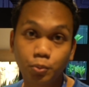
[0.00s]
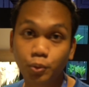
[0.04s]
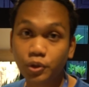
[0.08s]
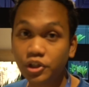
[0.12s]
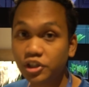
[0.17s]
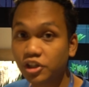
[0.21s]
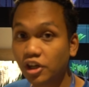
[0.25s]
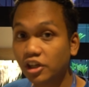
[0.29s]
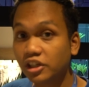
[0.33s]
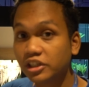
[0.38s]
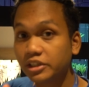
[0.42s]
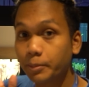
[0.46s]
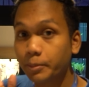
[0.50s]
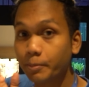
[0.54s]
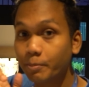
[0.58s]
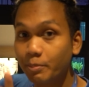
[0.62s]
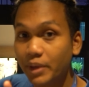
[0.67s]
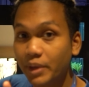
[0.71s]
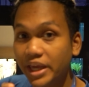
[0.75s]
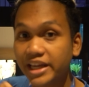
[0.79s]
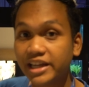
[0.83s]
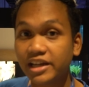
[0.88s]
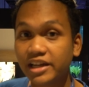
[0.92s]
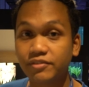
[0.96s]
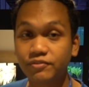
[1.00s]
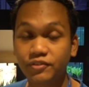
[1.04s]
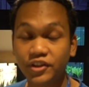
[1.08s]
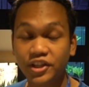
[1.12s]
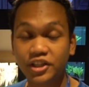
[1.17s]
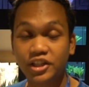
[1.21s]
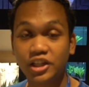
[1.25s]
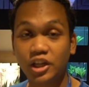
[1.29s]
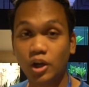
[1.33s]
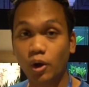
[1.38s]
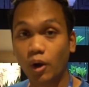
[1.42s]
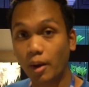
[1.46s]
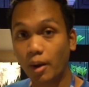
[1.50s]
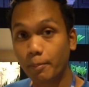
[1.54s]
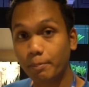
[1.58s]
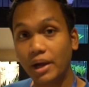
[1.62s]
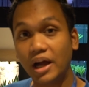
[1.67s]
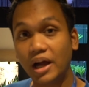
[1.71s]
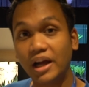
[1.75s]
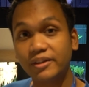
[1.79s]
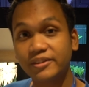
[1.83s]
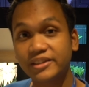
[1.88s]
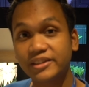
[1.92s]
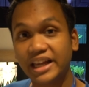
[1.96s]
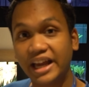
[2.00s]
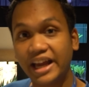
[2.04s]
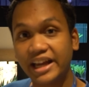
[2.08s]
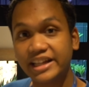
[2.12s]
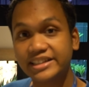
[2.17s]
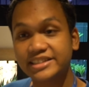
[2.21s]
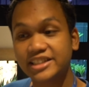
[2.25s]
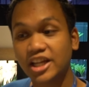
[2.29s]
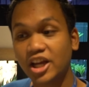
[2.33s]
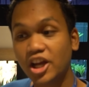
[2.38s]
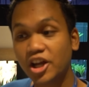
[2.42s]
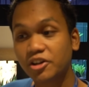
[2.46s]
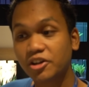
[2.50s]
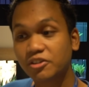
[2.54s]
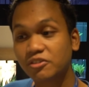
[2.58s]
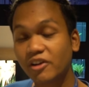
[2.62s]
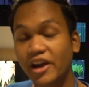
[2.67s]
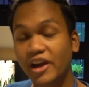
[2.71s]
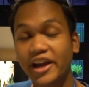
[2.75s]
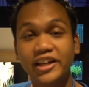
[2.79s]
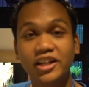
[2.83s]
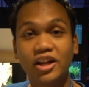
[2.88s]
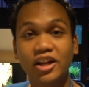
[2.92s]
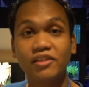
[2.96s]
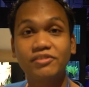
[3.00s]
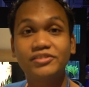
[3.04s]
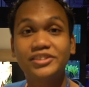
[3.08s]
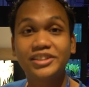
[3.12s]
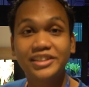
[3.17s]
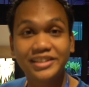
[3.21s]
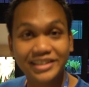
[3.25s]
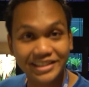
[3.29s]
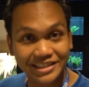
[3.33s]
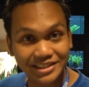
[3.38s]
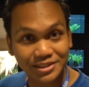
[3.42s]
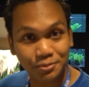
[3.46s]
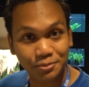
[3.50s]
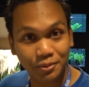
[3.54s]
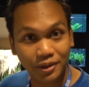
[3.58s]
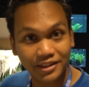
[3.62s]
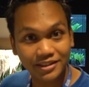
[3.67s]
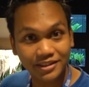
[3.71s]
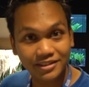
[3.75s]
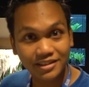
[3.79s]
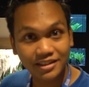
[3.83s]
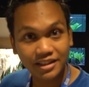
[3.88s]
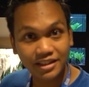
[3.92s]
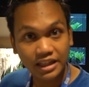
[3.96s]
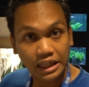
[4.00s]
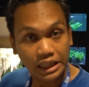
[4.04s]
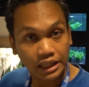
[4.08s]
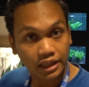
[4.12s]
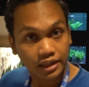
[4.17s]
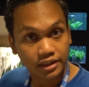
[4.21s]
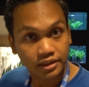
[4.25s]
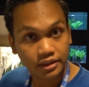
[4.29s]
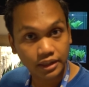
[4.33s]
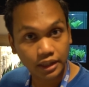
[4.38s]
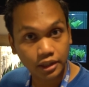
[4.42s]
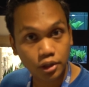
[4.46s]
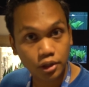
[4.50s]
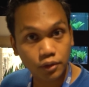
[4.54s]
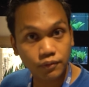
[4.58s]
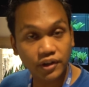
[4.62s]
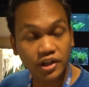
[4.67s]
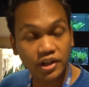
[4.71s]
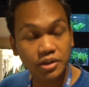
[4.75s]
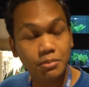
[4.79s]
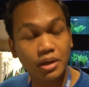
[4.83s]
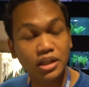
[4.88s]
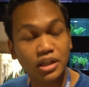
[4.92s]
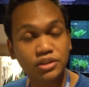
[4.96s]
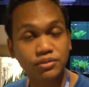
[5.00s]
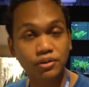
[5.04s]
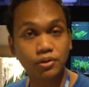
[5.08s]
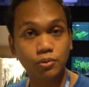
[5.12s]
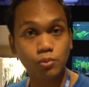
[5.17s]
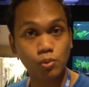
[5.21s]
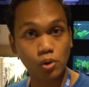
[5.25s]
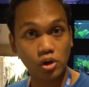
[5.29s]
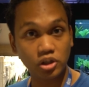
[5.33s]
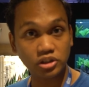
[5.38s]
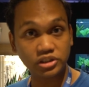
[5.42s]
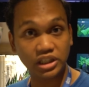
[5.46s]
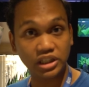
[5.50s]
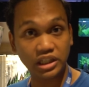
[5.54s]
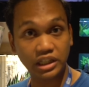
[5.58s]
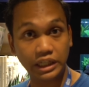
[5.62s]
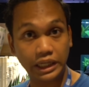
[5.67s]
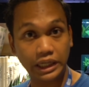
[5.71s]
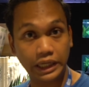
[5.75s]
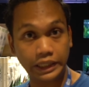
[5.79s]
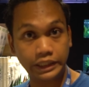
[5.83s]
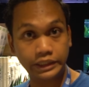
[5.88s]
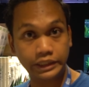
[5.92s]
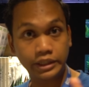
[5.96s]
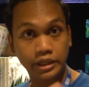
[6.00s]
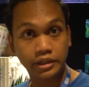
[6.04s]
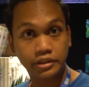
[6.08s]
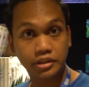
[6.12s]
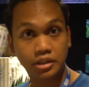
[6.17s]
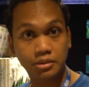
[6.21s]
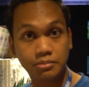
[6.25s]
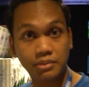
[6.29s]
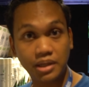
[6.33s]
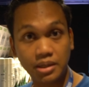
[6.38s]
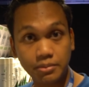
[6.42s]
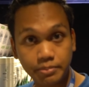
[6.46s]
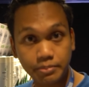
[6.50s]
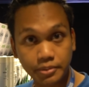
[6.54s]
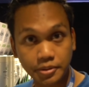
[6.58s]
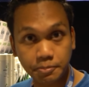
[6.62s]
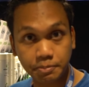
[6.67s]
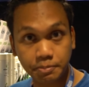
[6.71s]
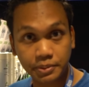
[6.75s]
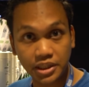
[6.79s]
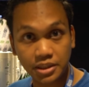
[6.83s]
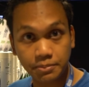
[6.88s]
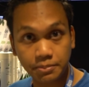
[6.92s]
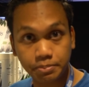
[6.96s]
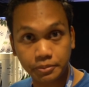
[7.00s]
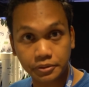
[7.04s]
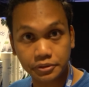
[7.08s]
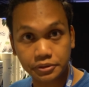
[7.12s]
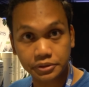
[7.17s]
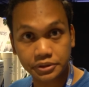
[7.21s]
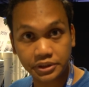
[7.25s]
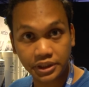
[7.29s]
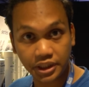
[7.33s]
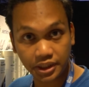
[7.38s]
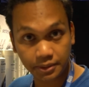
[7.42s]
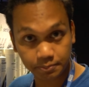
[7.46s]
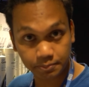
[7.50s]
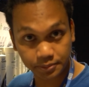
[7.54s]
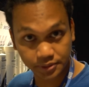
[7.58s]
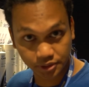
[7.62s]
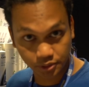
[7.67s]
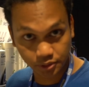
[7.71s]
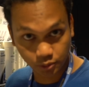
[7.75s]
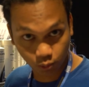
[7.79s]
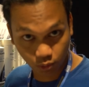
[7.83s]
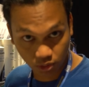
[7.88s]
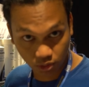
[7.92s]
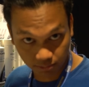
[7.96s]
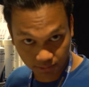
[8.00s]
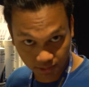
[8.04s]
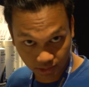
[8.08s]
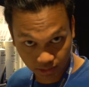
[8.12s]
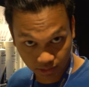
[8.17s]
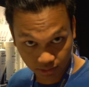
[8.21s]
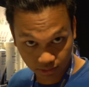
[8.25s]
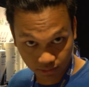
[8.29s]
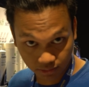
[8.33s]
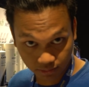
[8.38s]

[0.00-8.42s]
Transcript: we're gonna make a video about that right after this one. Thank you very much for watching, and remember, people, keep swimming.